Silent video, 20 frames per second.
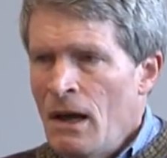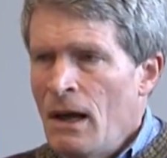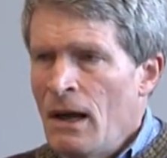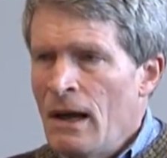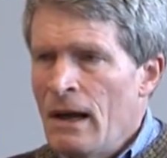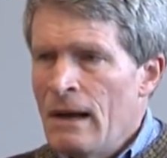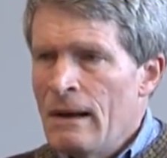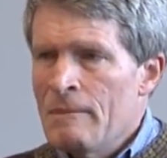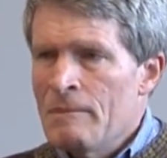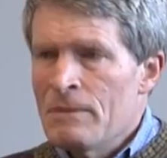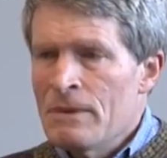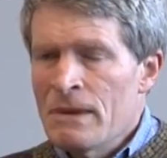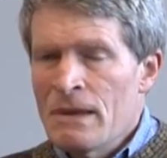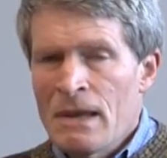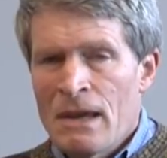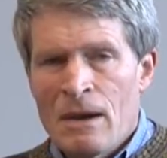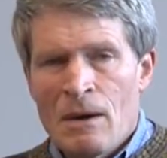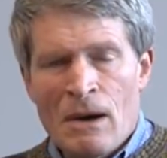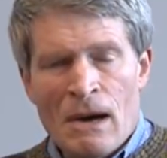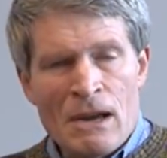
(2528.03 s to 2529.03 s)
Um,
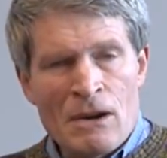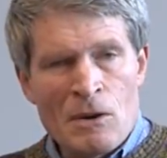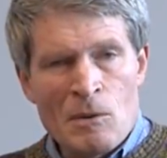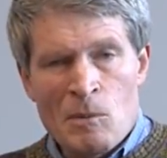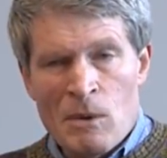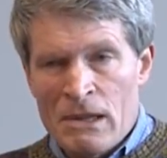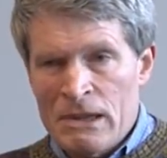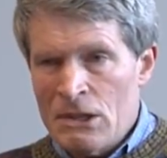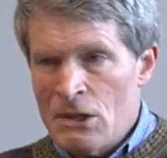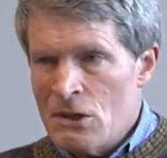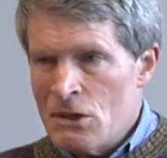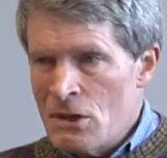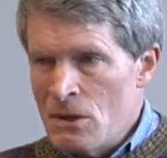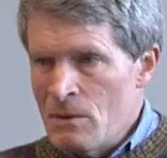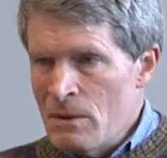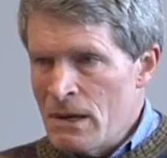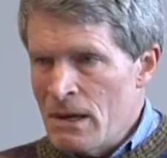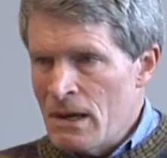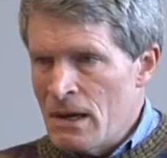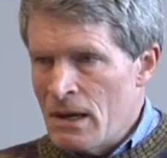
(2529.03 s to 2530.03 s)
you know, I don't know what they're
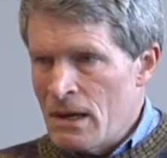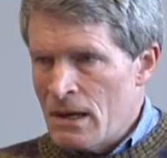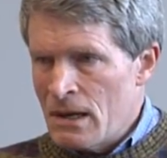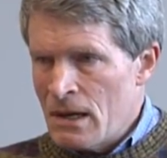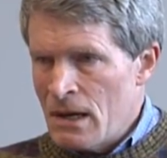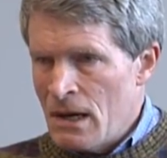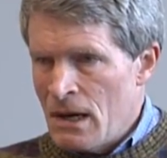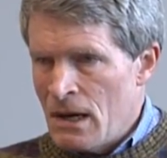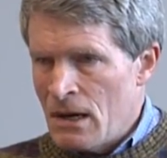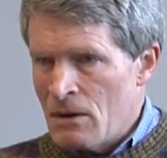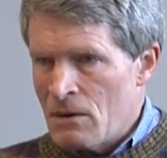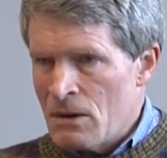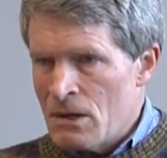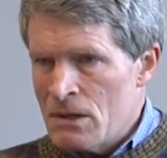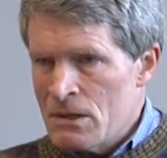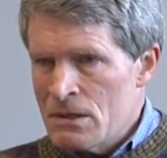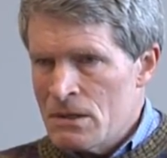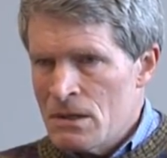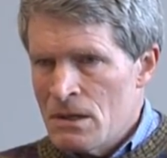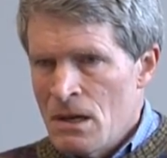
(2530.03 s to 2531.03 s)
doing in
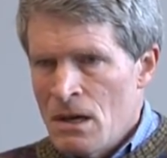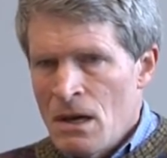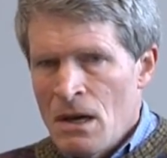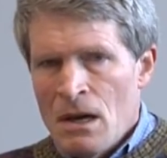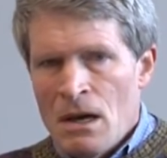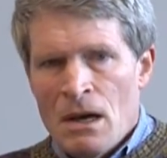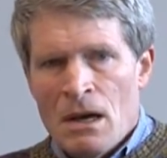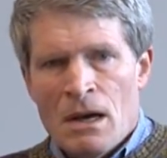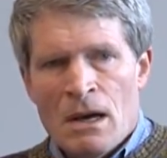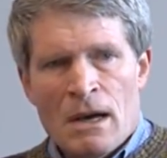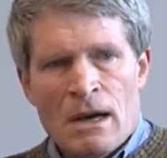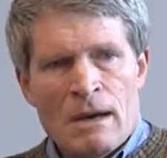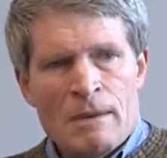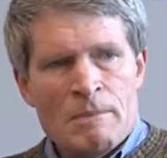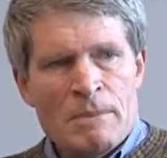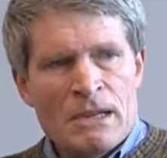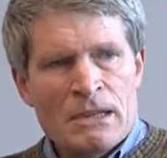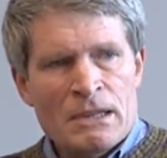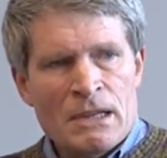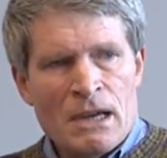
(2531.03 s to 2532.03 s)
Congress, uh,
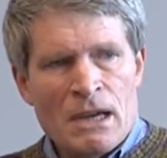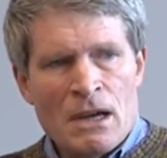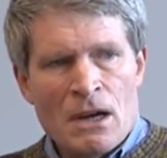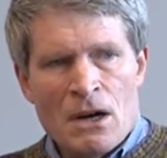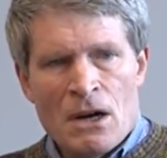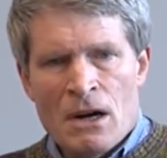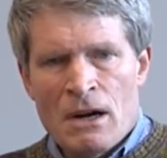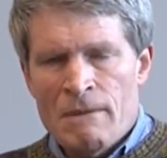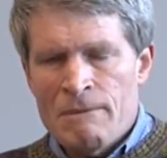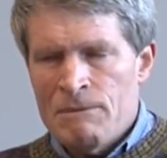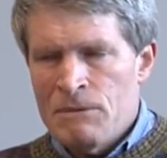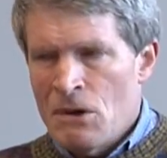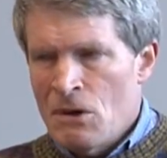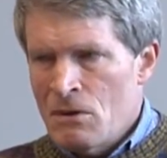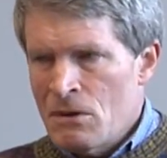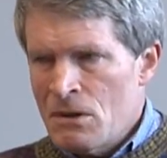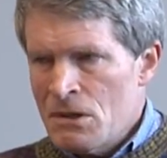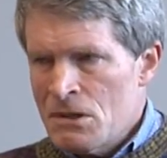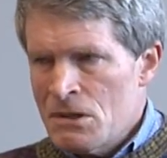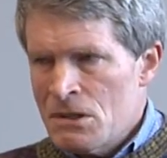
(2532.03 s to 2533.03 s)
but they aren't
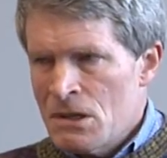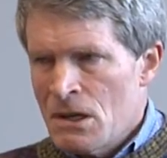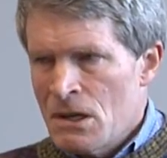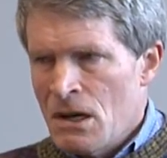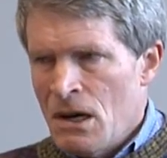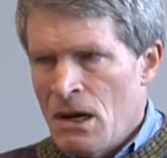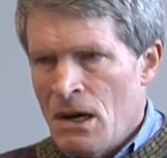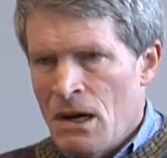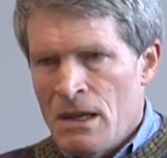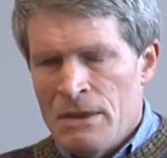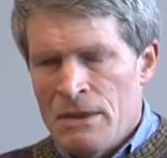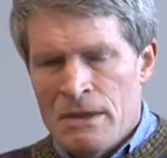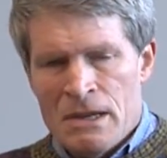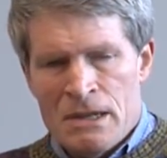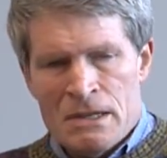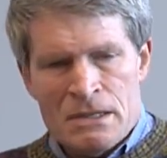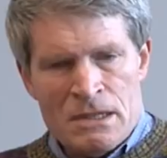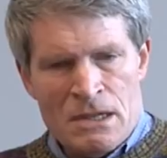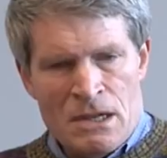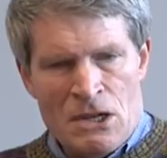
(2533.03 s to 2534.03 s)
focusing on
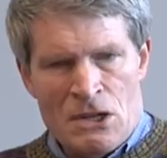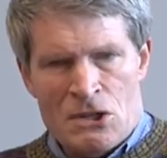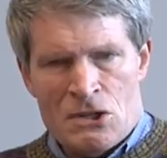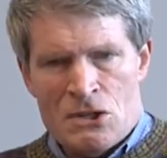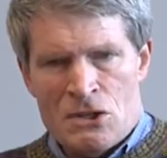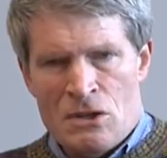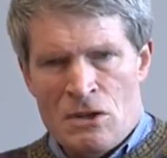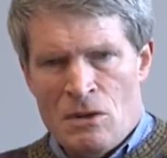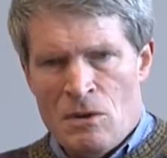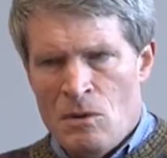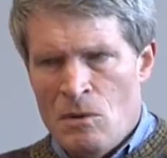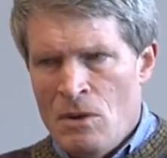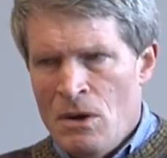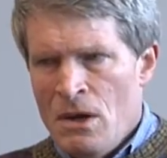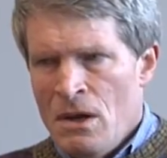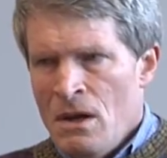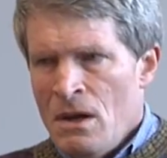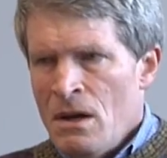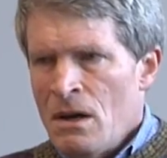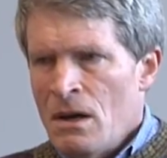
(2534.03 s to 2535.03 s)
this issue
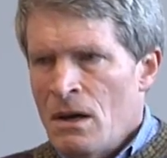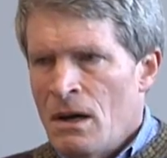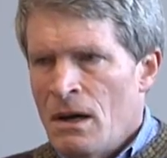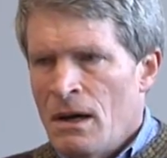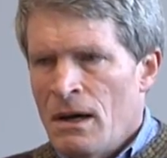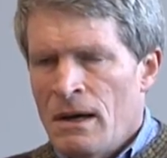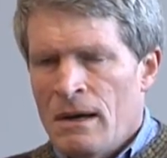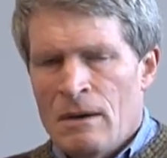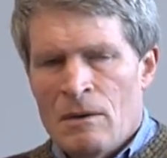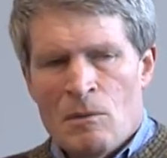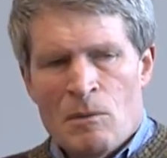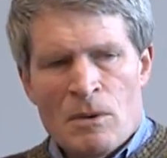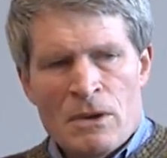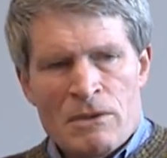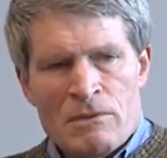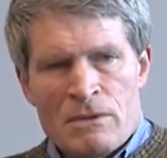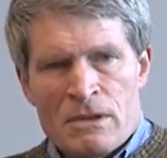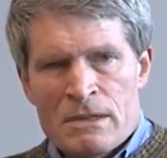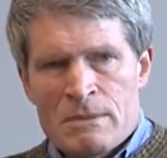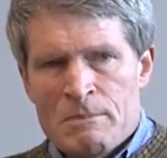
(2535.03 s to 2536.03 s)
uh,
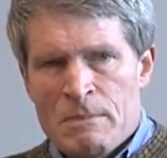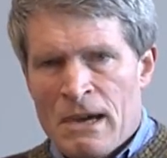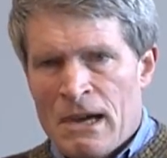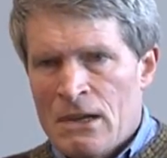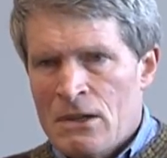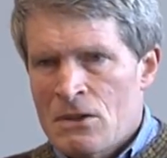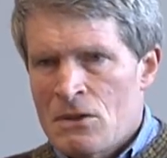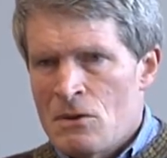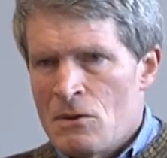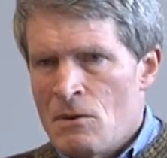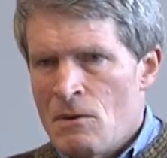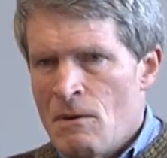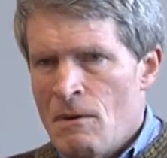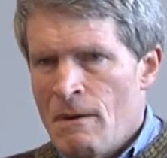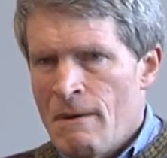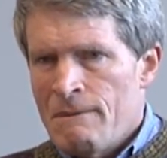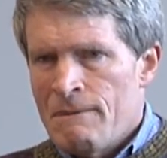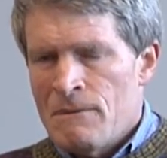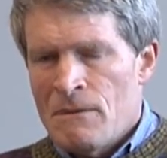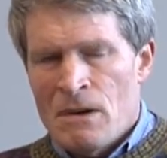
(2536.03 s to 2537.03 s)
with respect
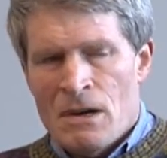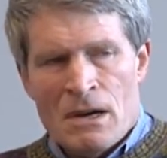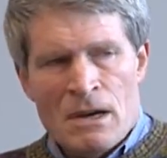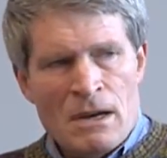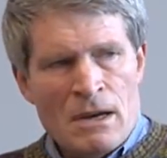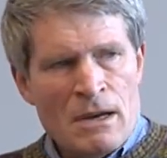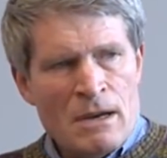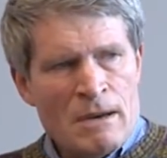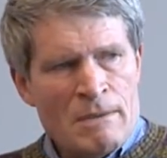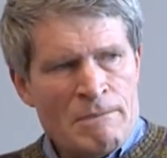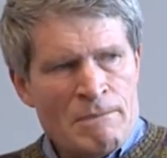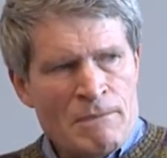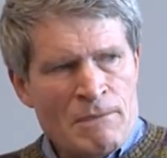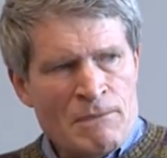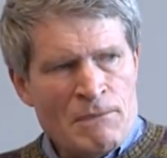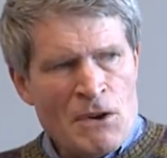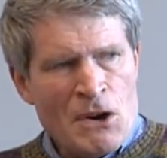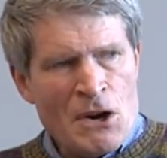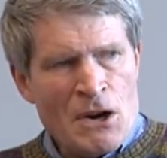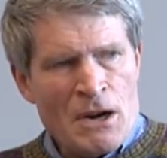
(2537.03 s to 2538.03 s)
to uh,
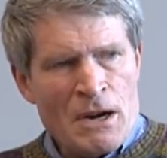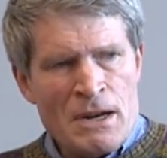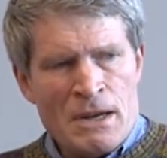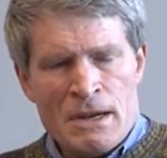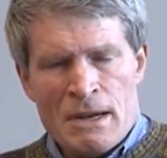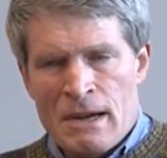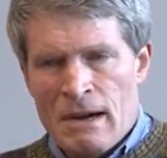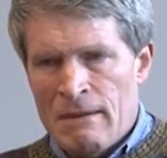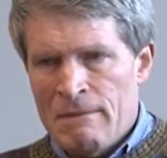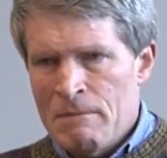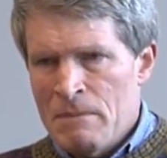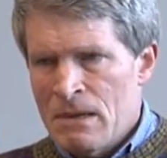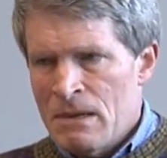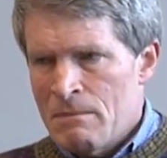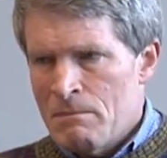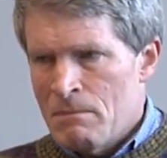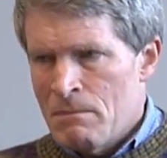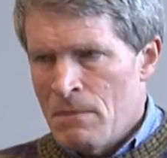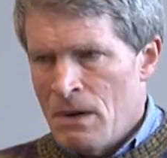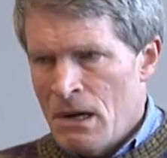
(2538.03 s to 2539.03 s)
foreign
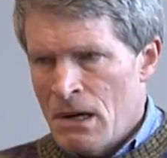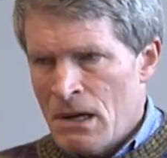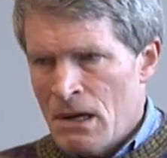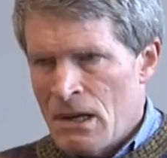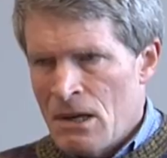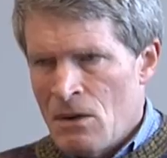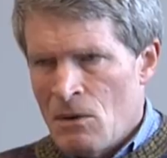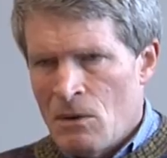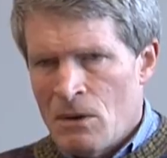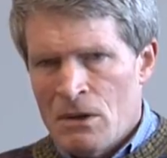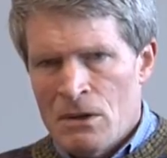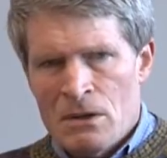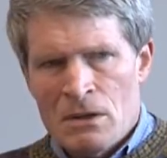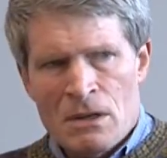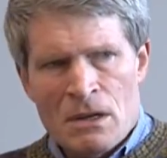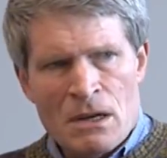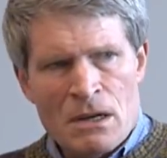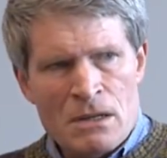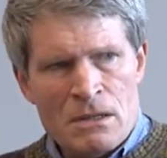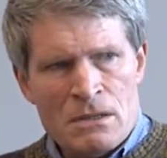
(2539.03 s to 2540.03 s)
government money going to
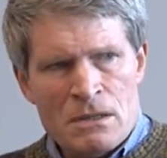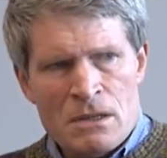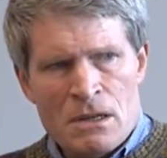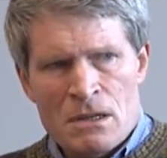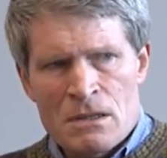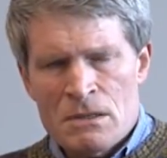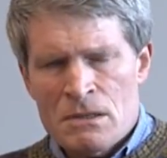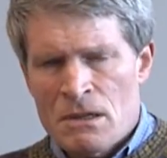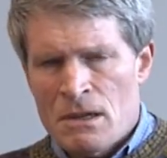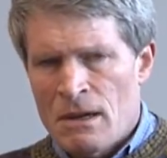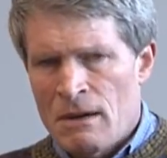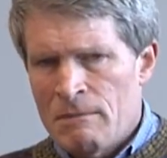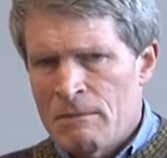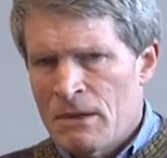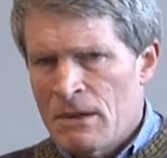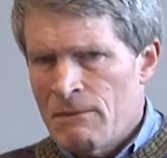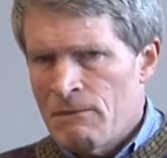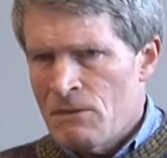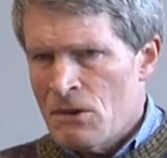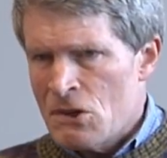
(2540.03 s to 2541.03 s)
United States
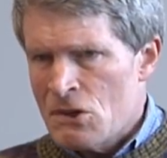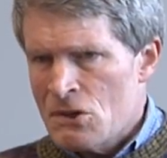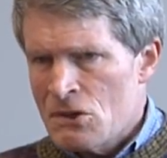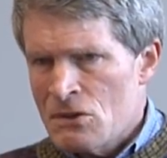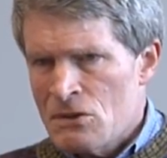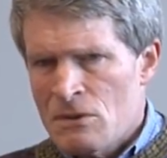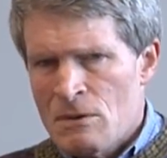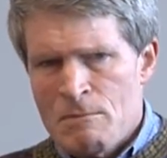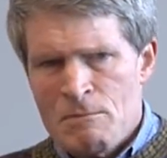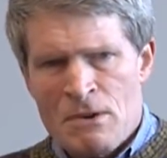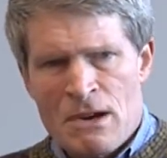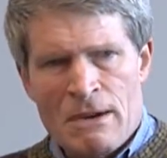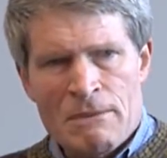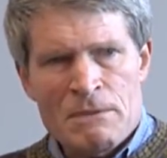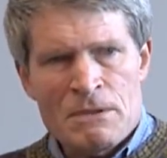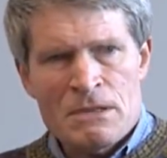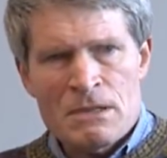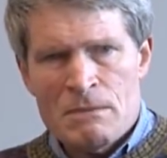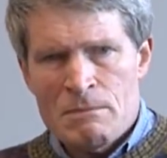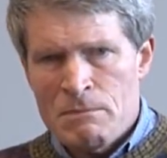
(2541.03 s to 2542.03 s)
government officials through
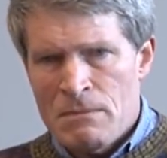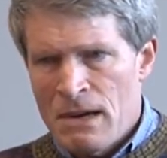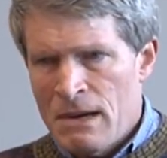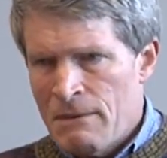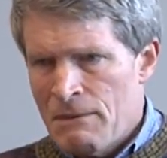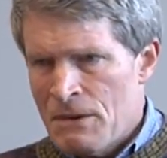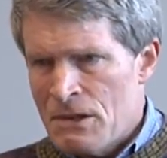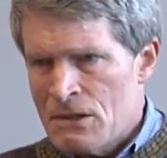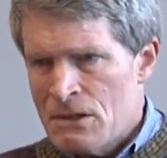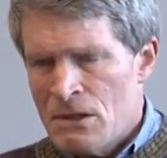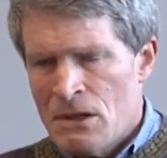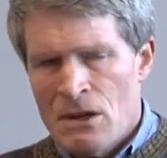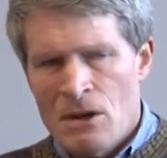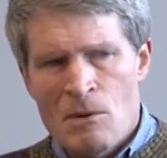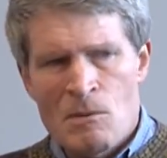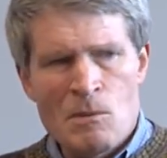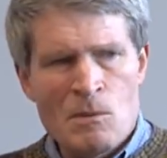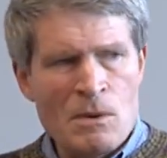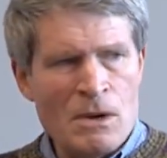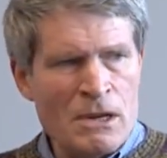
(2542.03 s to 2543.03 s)
profits and benefits. They
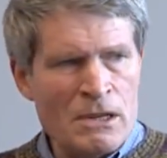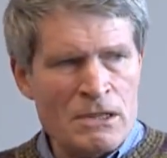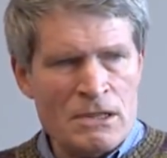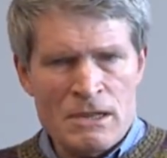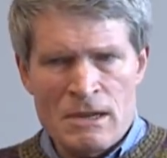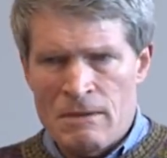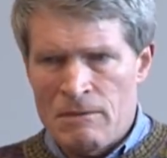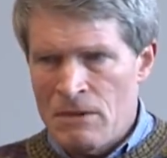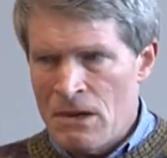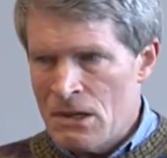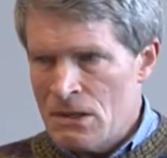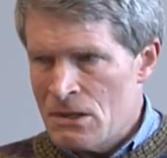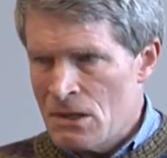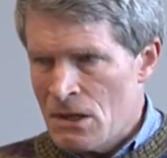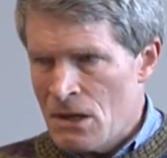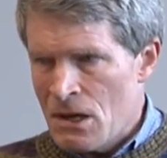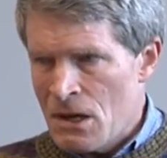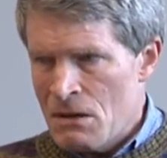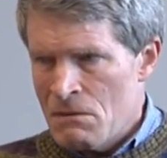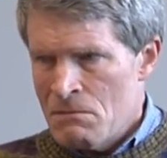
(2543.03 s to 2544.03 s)
don't want to
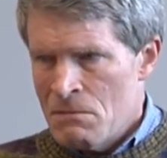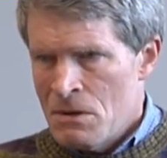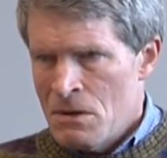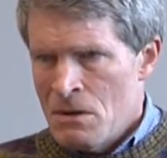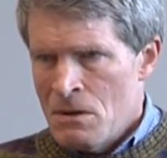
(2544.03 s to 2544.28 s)
investigate.